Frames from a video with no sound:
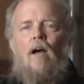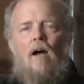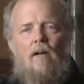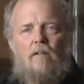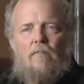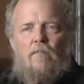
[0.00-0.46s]

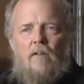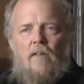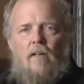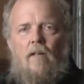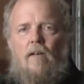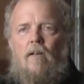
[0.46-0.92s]
I could fit
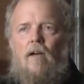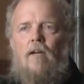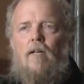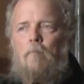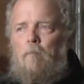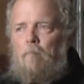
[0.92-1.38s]
in. I
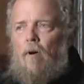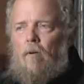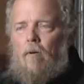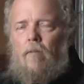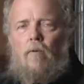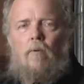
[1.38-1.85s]
could be
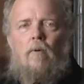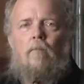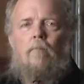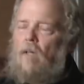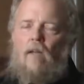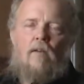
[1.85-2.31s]
part of the
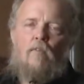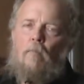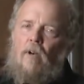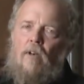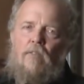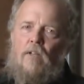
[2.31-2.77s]
group. Not
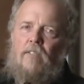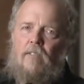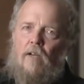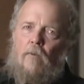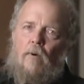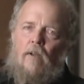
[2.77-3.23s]
everybody thinks
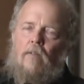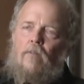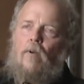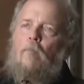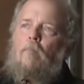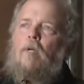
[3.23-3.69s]
that way.
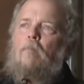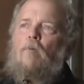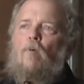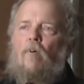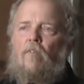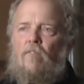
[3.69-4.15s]
There are
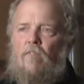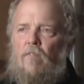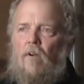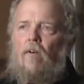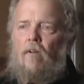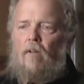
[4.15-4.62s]
people who are
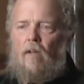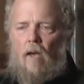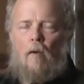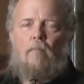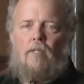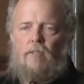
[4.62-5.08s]
very
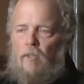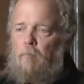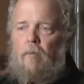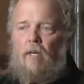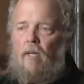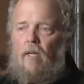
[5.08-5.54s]
happy
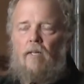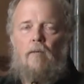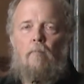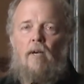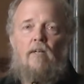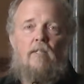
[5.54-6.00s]
just being
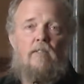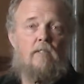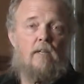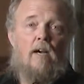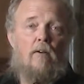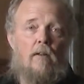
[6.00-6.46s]
independents
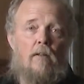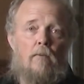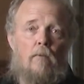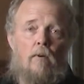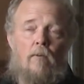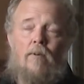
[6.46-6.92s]
and out on
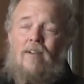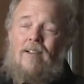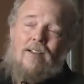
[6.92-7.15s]
their own.